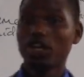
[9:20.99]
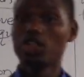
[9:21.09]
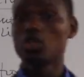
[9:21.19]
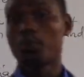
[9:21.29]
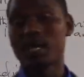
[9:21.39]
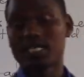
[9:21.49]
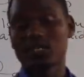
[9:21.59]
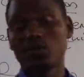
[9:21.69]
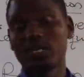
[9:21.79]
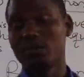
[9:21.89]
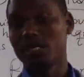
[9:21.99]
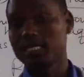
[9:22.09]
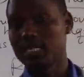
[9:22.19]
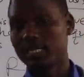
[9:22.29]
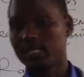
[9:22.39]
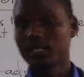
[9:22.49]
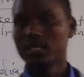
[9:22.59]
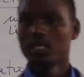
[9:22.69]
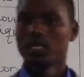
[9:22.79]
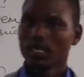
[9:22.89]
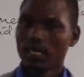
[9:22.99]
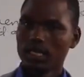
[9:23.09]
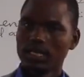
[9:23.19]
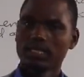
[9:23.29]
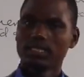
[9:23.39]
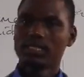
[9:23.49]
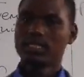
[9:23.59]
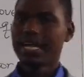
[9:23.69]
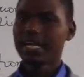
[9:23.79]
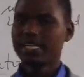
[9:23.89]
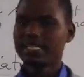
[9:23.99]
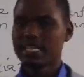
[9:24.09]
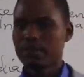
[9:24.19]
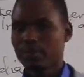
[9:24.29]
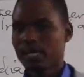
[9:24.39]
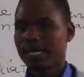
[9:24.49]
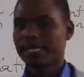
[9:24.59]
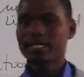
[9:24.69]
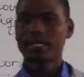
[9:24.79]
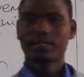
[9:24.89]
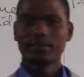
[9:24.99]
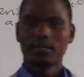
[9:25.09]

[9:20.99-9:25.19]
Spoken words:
it to pass through them easily. Take an example like